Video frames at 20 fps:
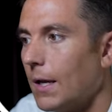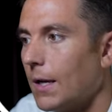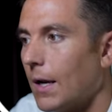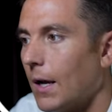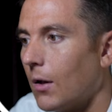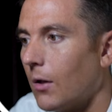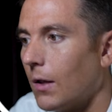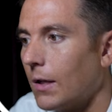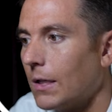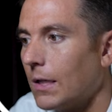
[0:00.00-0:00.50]
And
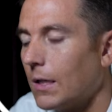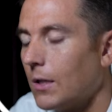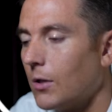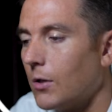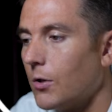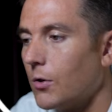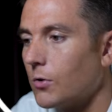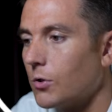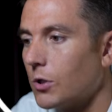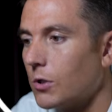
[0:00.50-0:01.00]
all I need need to
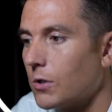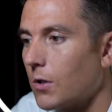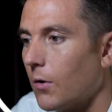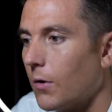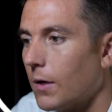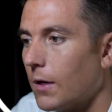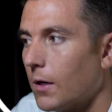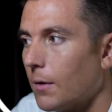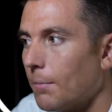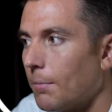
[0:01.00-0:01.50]
do is just go
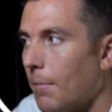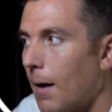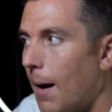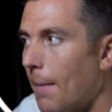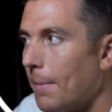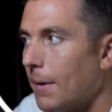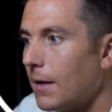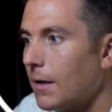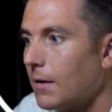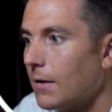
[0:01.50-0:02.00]
in here and
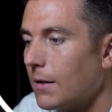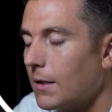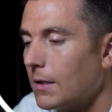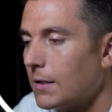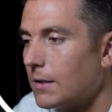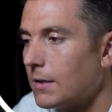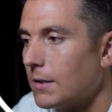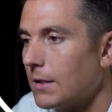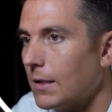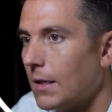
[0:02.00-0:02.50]
pop in
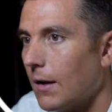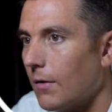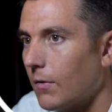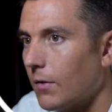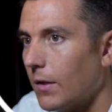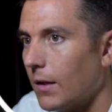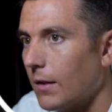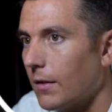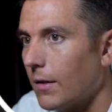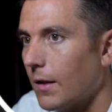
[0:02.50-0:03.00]
and see
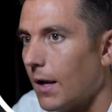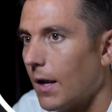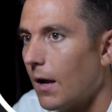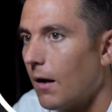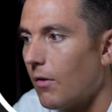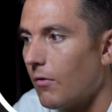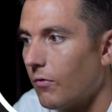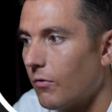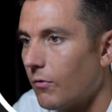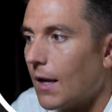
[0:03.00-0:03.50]
everything that I
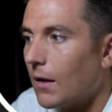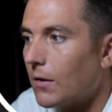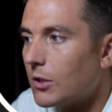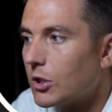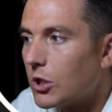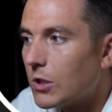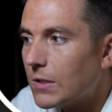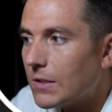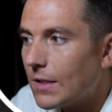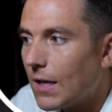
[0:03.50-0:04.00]
have. Now
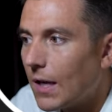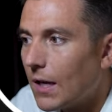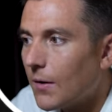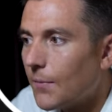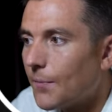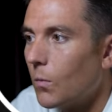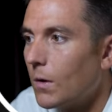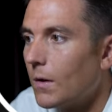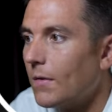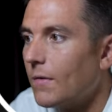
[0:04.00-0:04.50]
let's just say
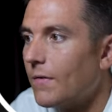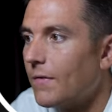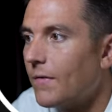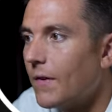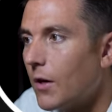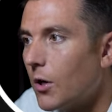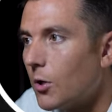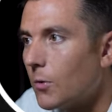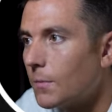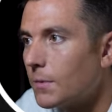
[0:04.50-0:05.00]
we
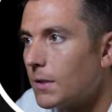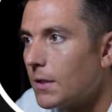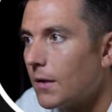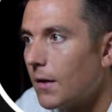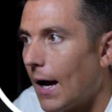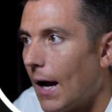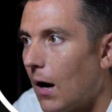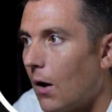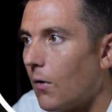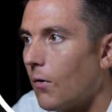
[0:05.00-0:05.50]
filmed
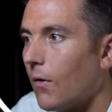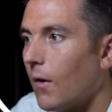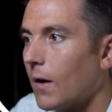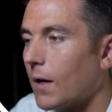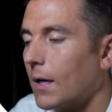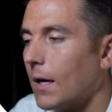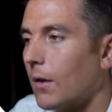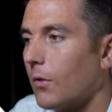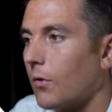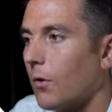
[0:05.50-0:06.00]
how far
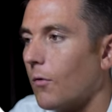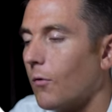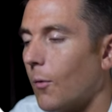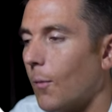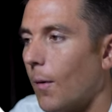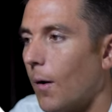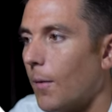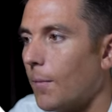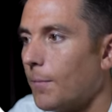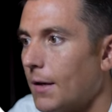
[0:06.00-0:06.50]
can I throw a
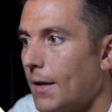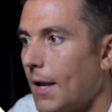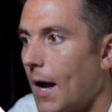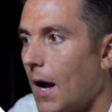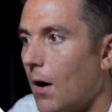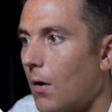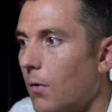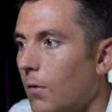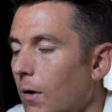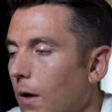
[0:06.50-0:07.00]
football.
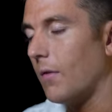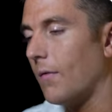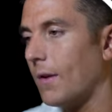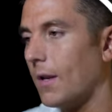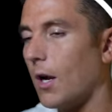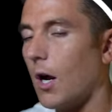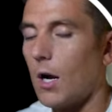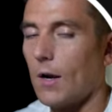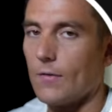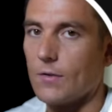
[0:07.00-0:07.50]
Now the
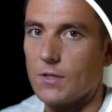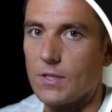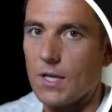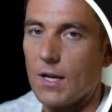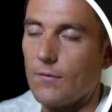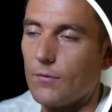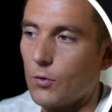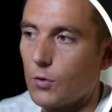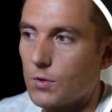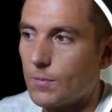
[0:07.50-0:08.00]
videographer is gonna
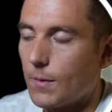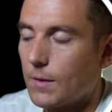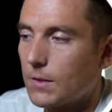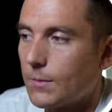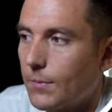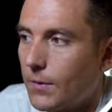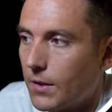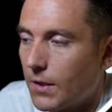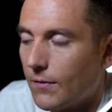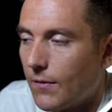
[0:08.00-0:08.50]
have the
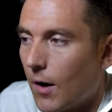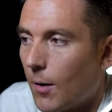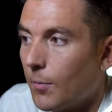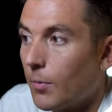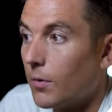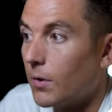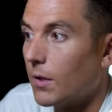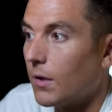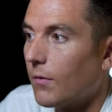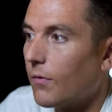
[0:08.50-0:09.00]
responsibility of
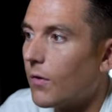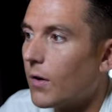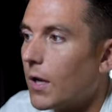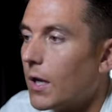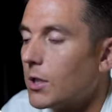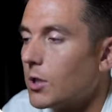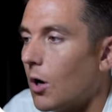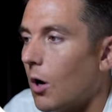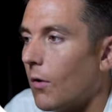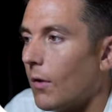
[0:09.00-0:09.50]
uploading the
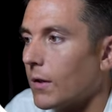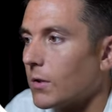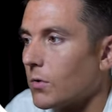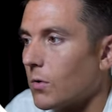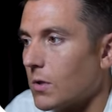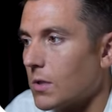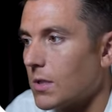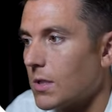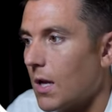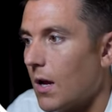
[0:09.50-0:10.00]
footage, all that
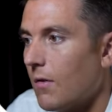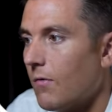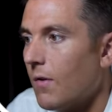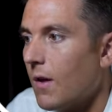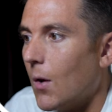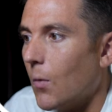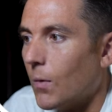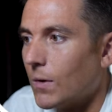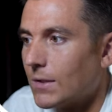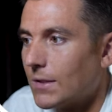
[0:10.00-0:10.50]
sort of stuff.
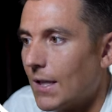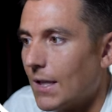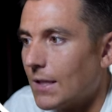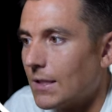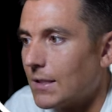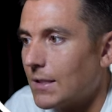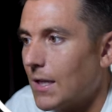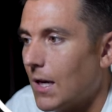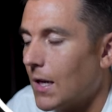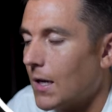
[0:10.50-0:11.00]
And once that
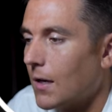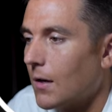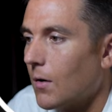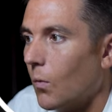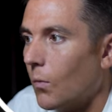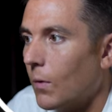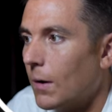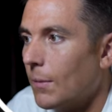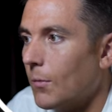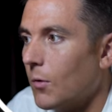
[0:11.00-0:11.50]
is done,
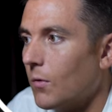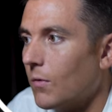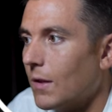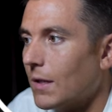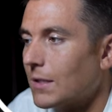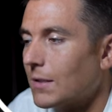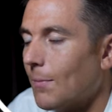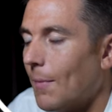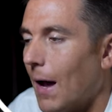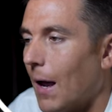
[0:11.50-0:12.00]
we move
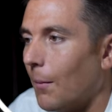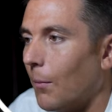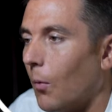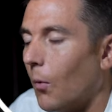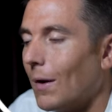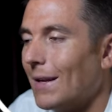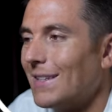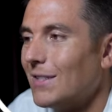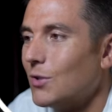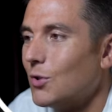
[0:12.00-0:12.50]
this bad
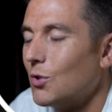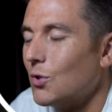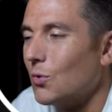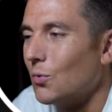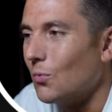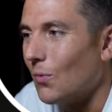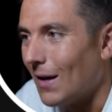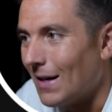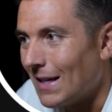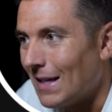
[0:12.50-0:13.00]
boy
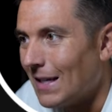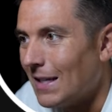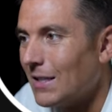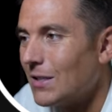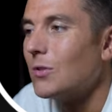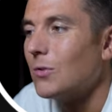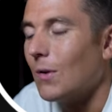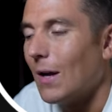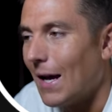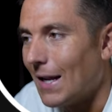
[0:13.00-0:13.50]
to ready
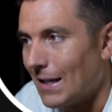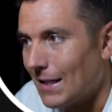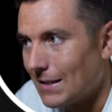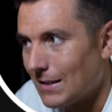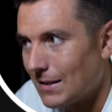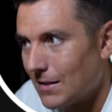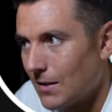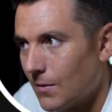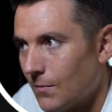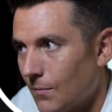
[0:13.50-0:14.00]
to
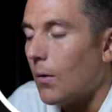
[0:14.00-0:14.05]
edit.